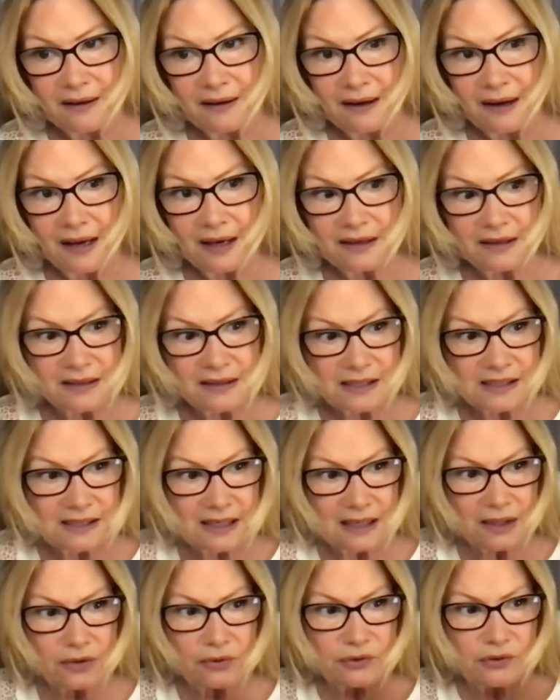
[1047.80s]

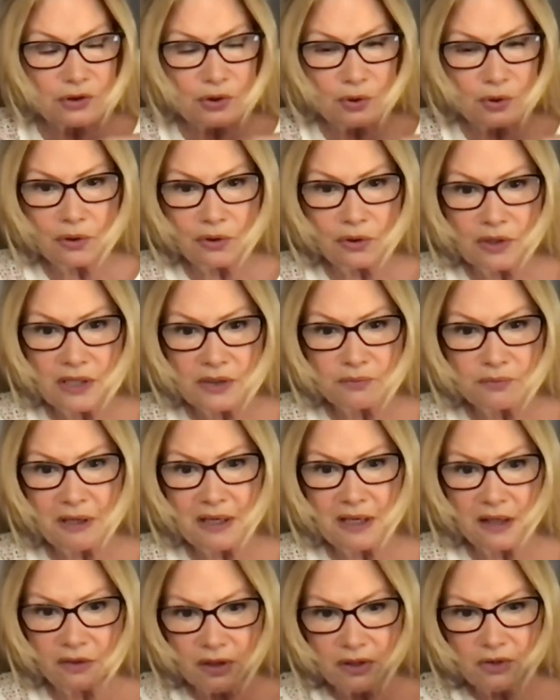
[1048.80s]
instead of solely
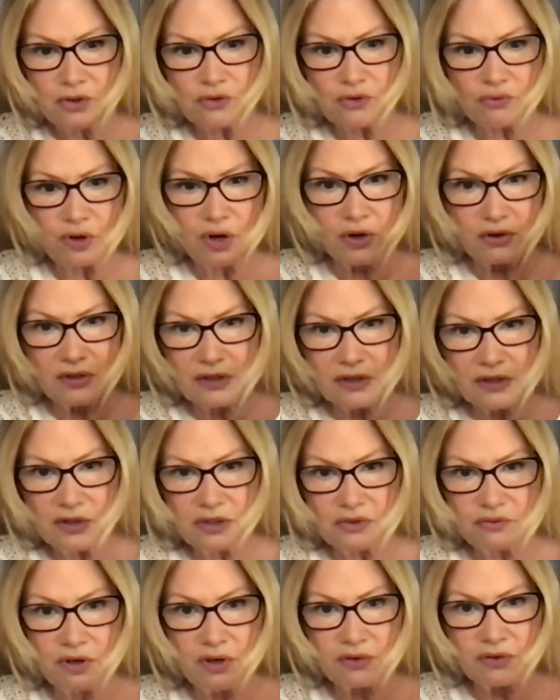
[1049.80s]
speaking, this is wrong,
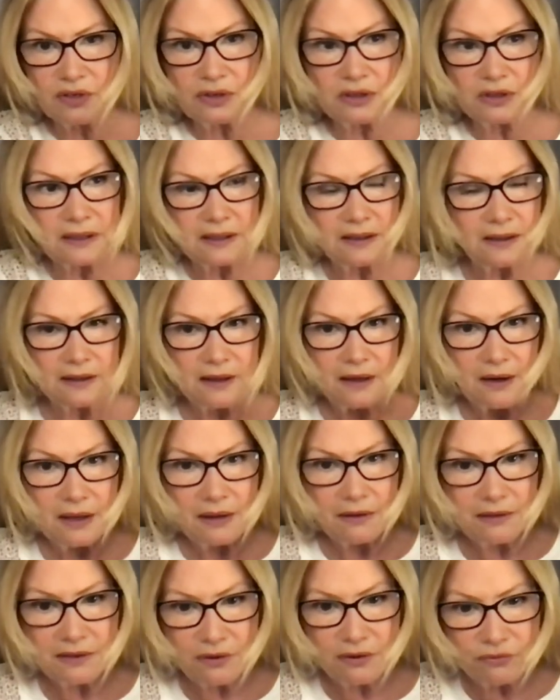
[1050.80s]

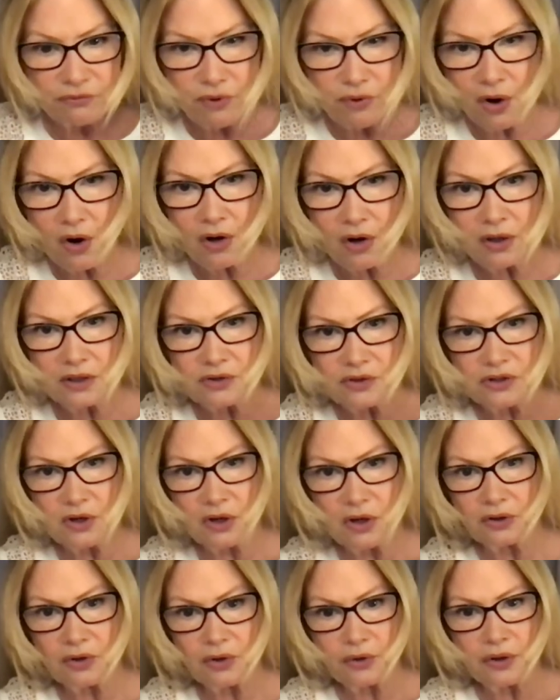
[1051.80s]
the wrong is
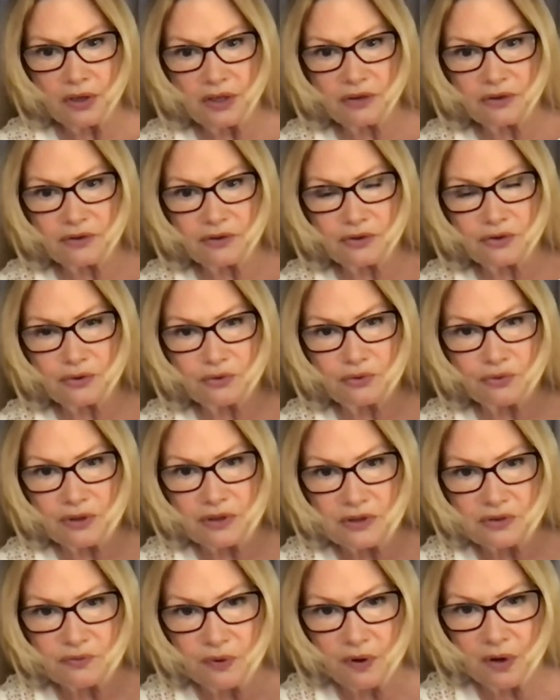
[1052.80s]
not going to
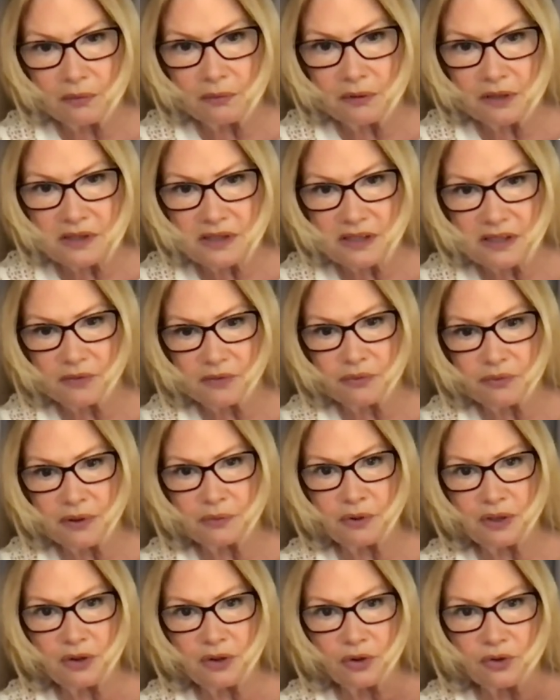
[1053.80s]
transform itself when
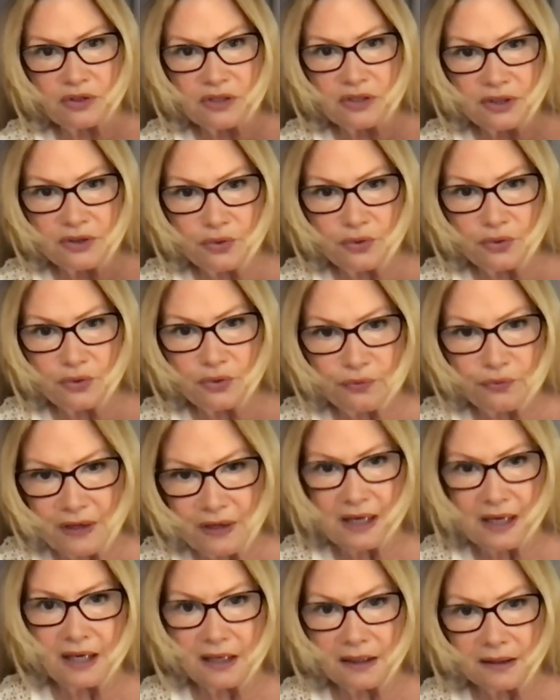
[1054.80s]
we continue
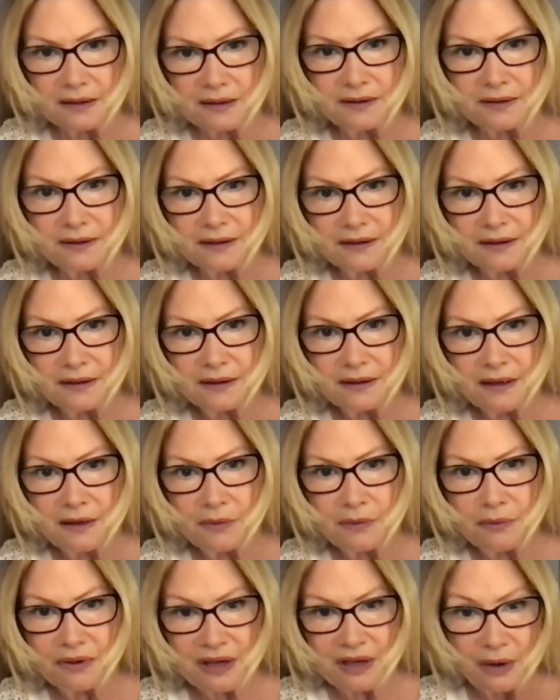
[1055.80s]
feeding it
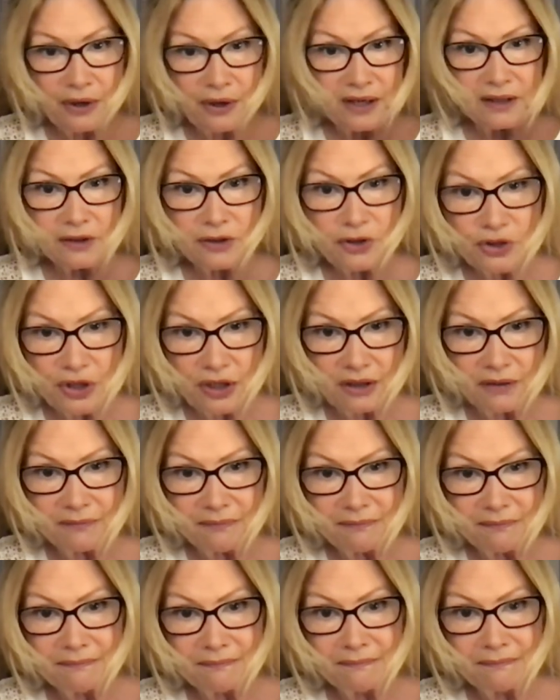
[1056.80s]
with our energy,
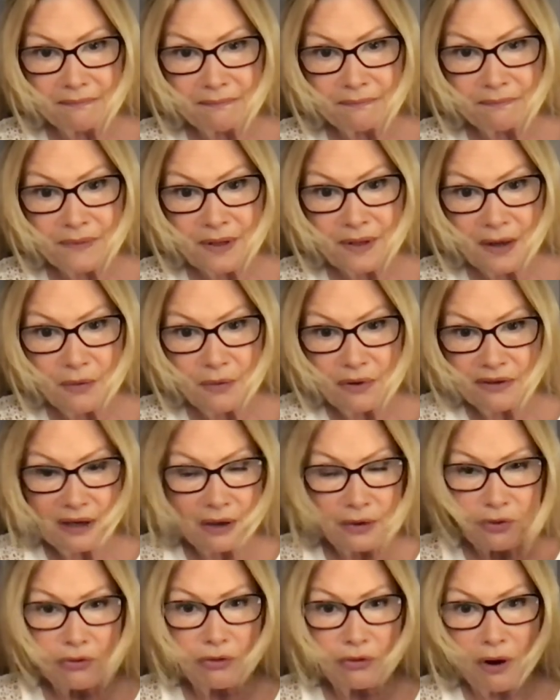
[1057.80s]
with
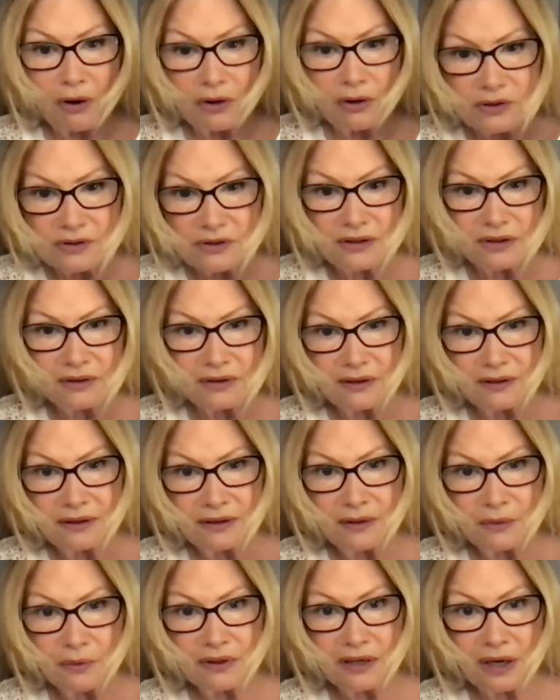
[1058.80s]
our thoughts,
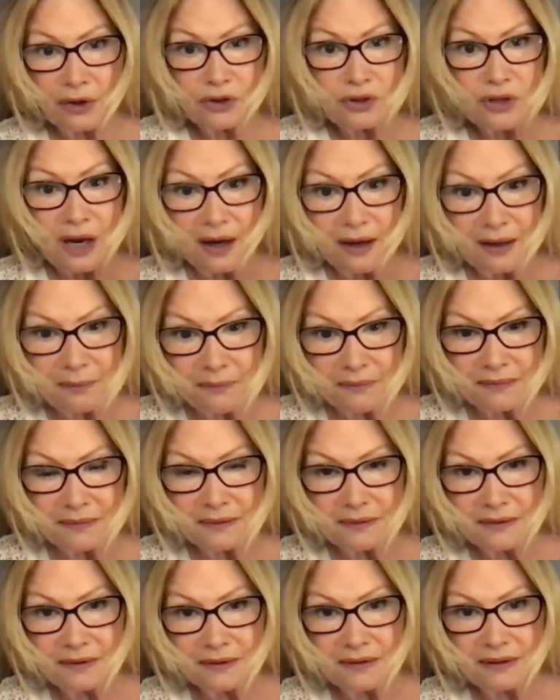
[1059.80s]
with our time,
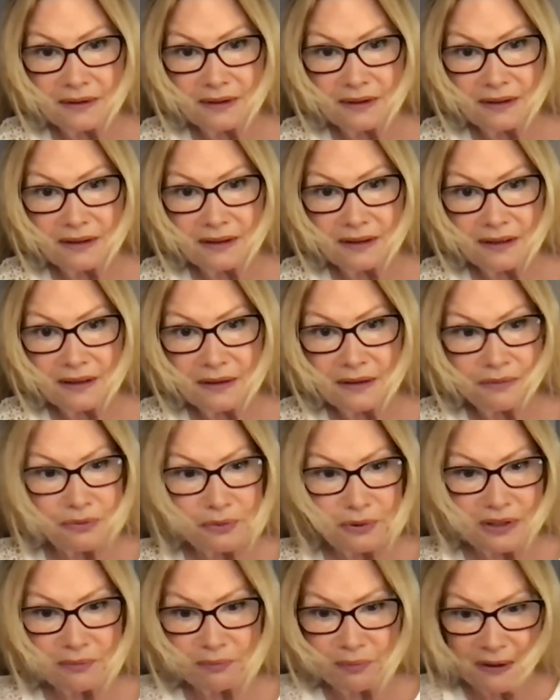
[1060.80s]

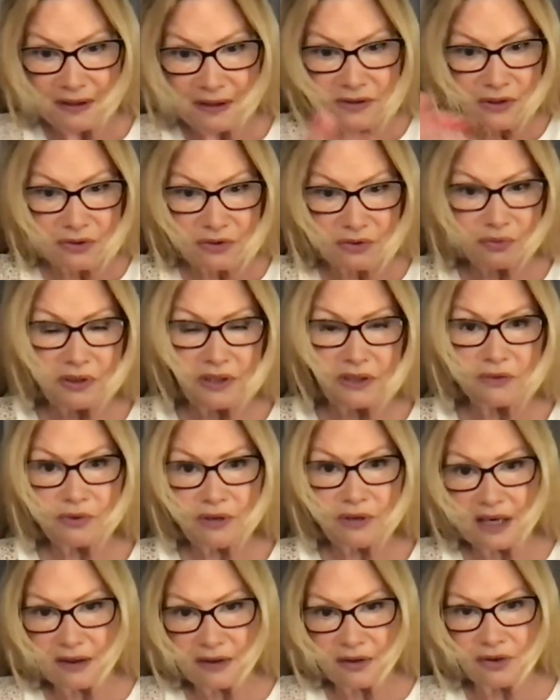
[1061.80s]
with the pixels we
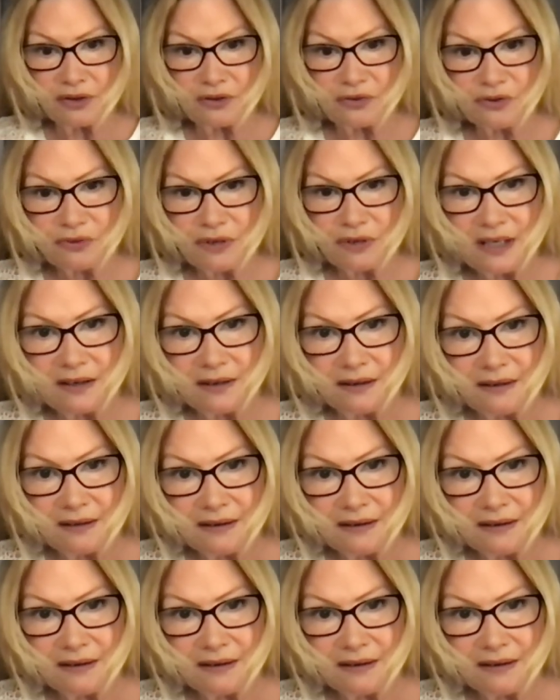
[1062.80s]
create on a screen.